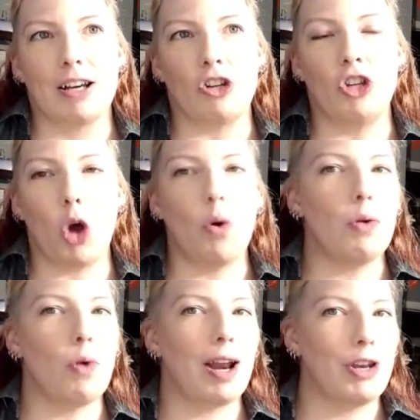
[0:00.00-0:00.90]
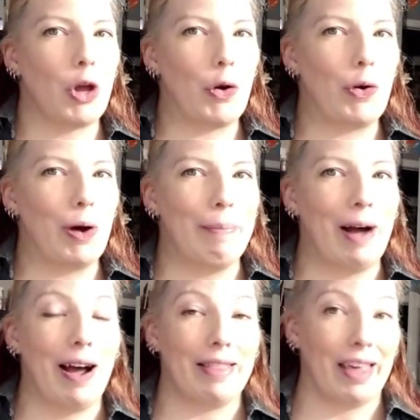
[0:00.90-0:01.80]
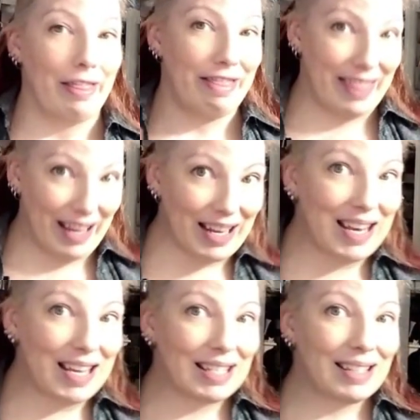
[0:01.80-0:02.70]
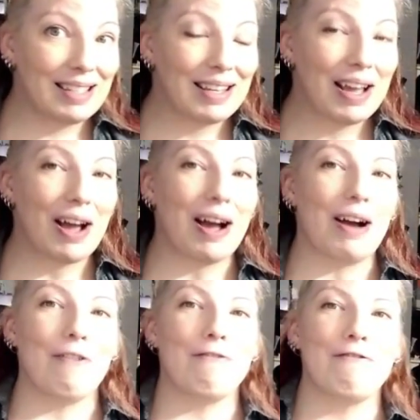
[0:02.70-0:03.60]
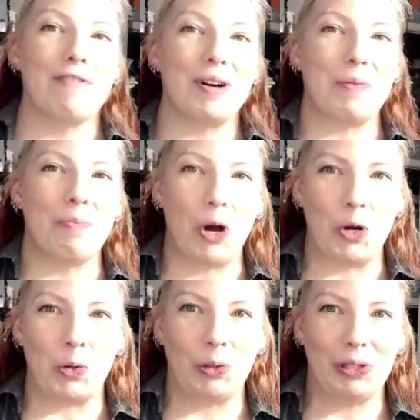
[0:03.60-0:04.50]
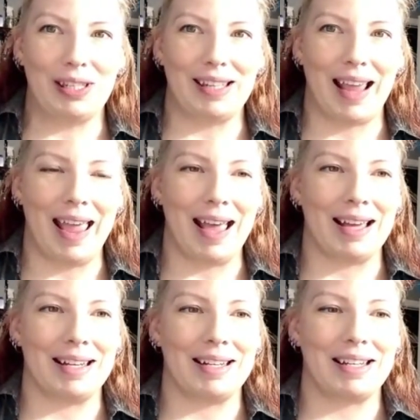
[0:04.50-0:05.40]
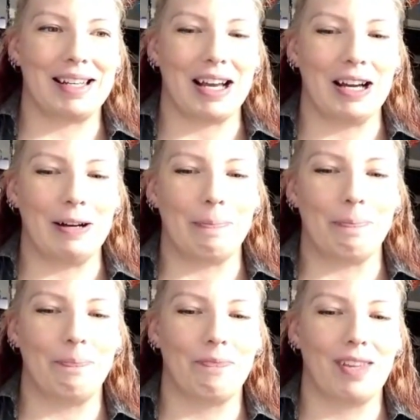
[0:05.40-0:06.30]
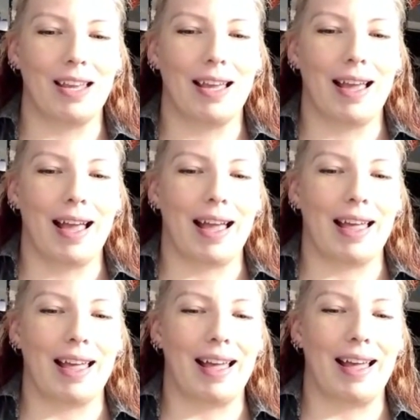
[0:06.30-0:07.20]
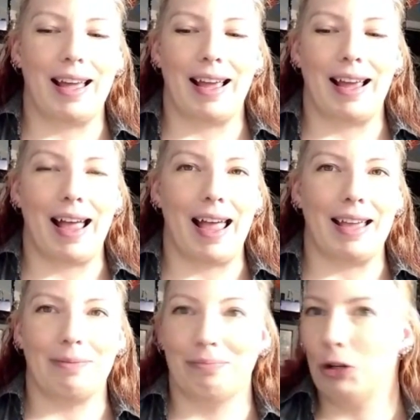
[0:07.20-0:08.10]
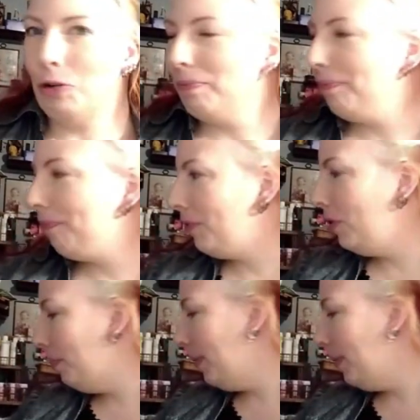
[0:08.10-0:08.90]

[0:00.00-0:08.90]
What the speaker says: knowing what I know about the thickness of bones and, whoop, you